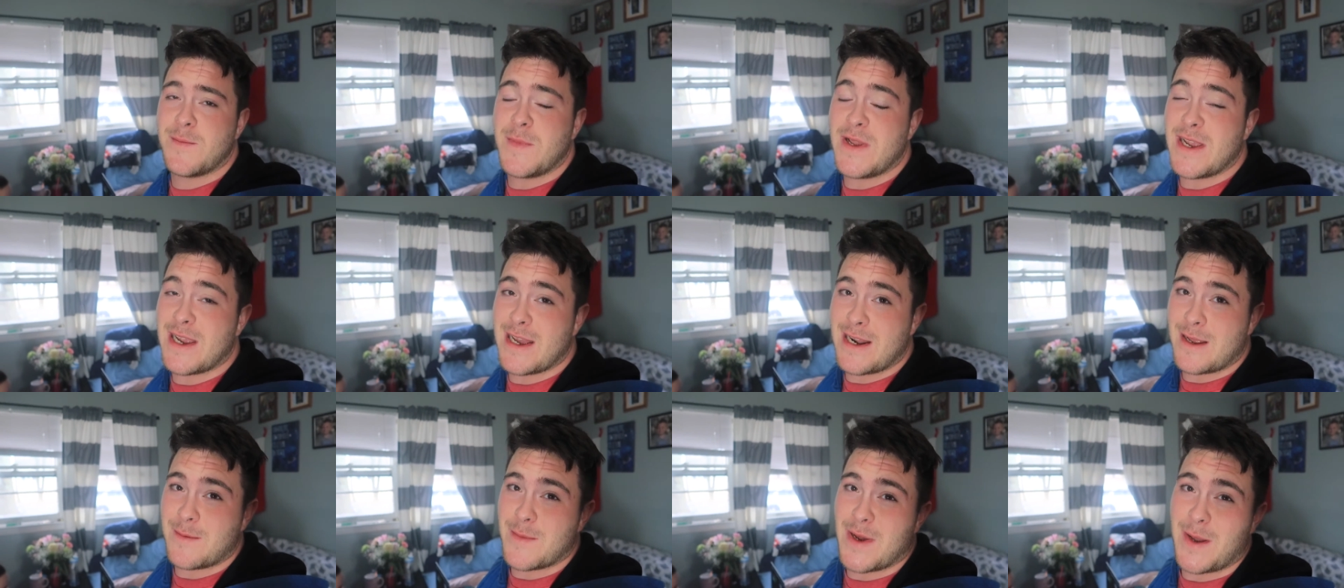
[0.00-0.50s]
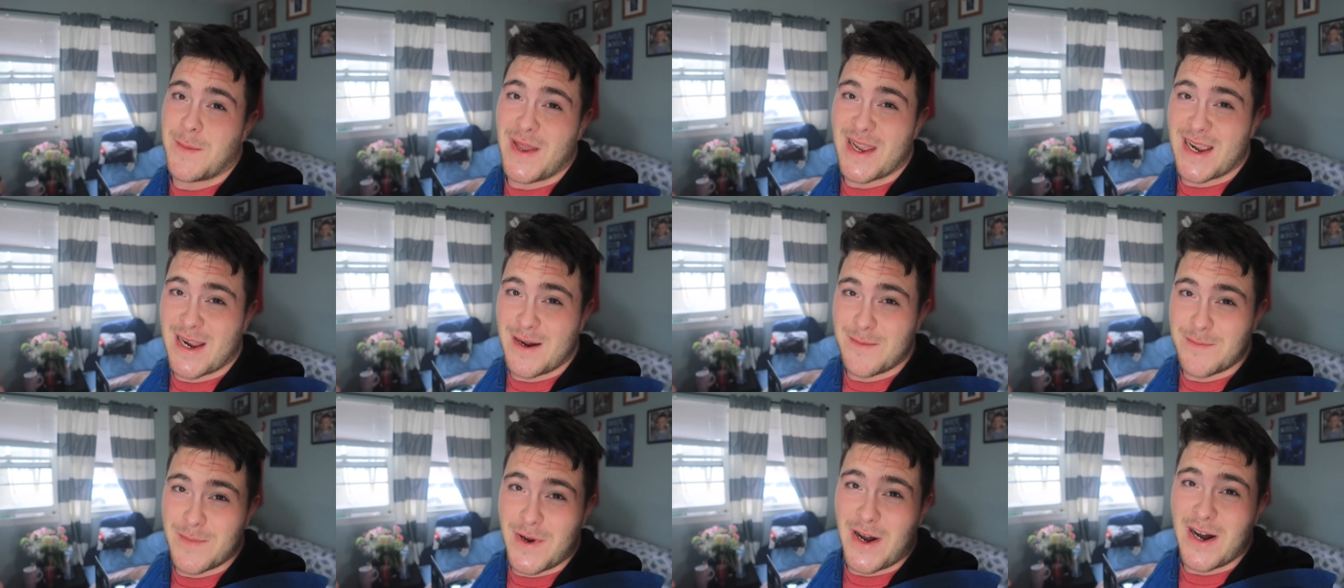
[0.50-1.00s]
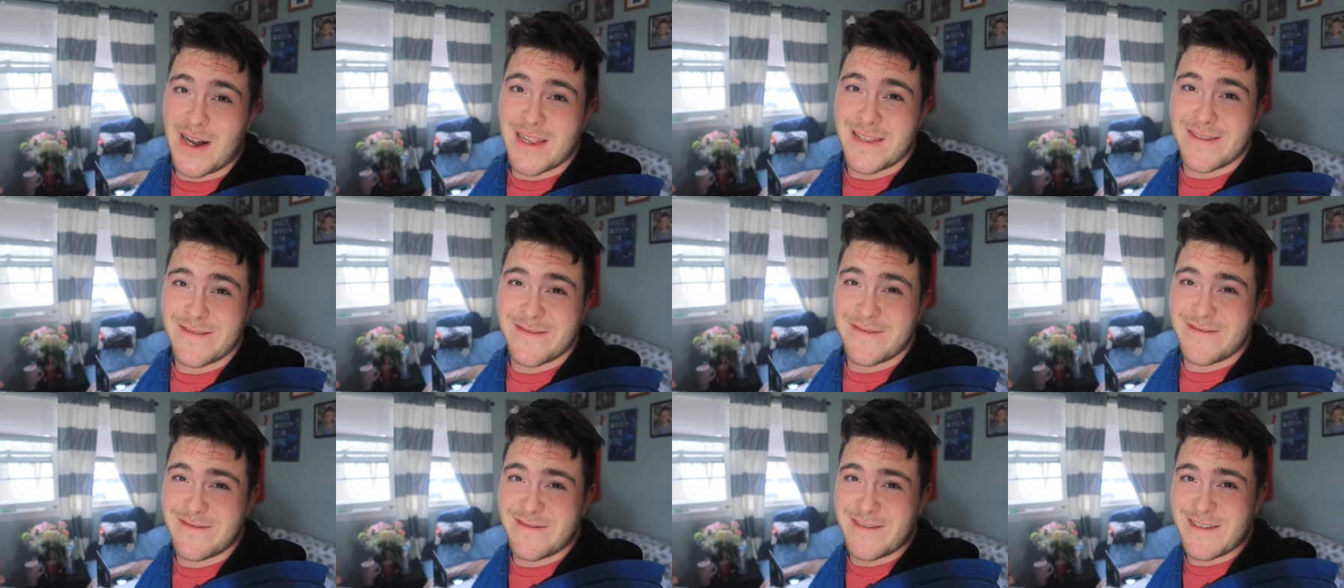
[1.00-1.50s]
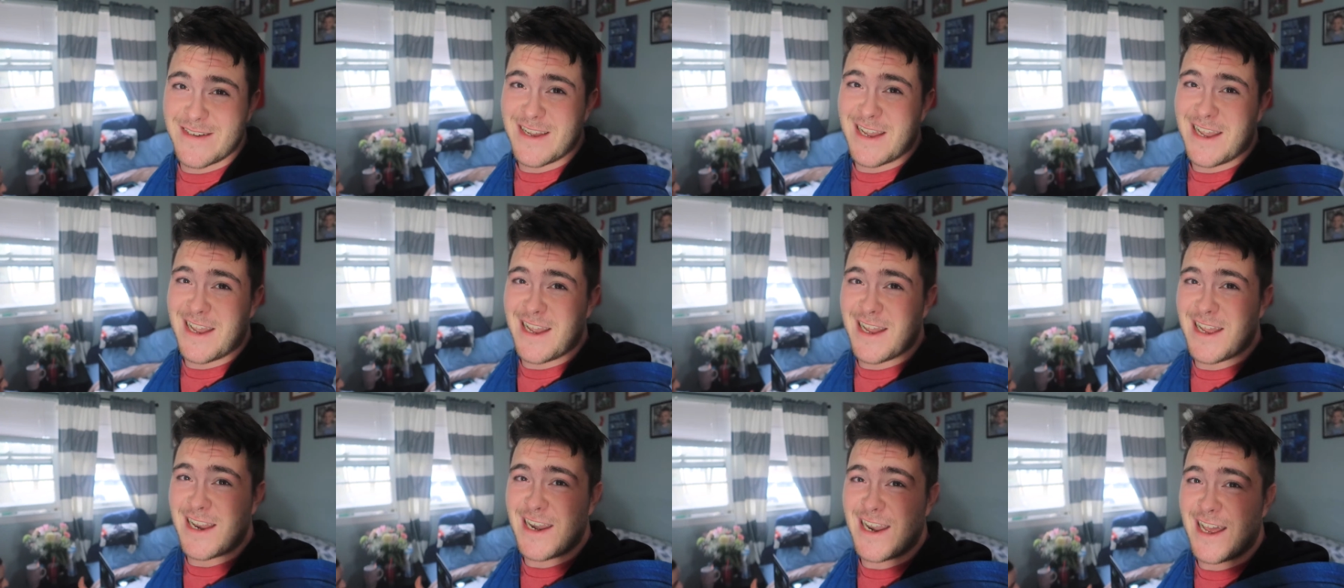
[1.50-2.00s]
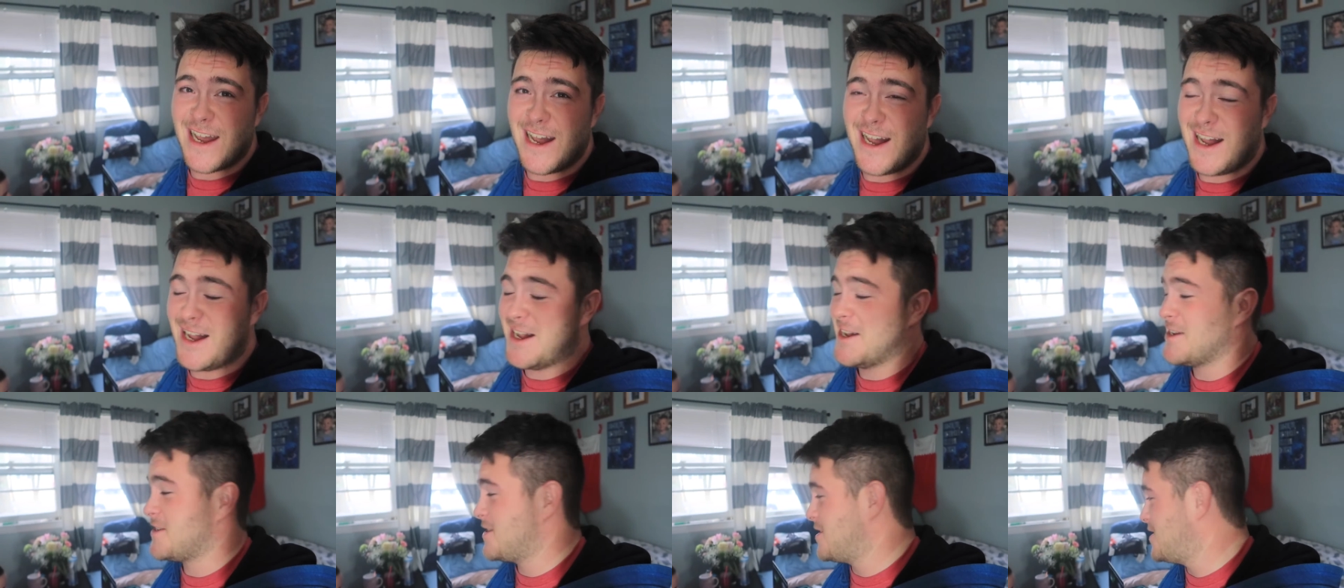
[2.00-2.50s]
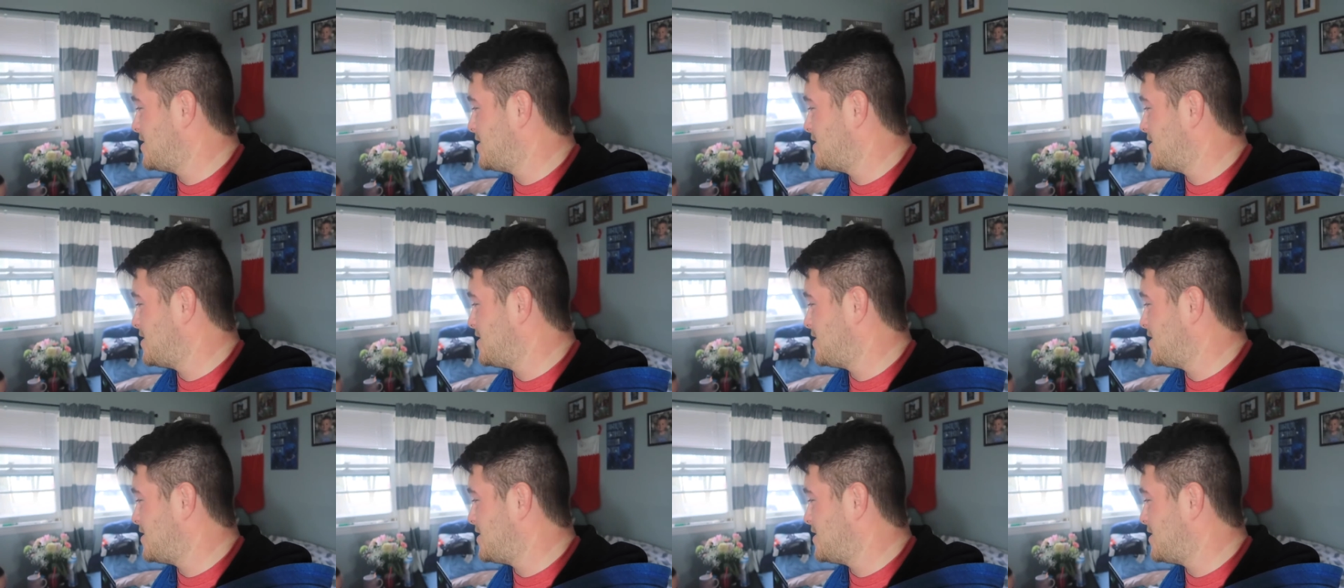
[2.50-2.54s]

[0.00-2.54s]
me getting my makeup on. And uh,